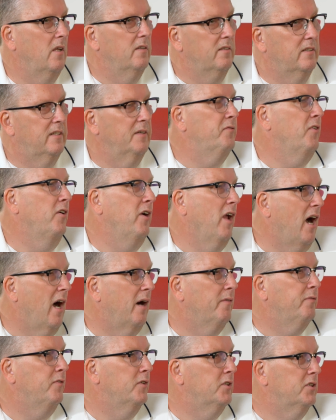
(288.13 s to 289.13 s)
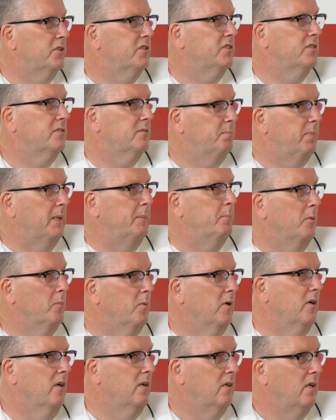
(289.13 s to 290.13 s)
different offers. Yeah. People
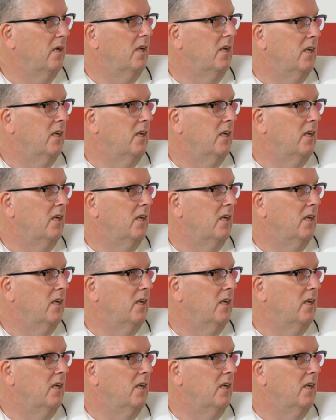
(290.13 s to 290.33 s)
will yeah.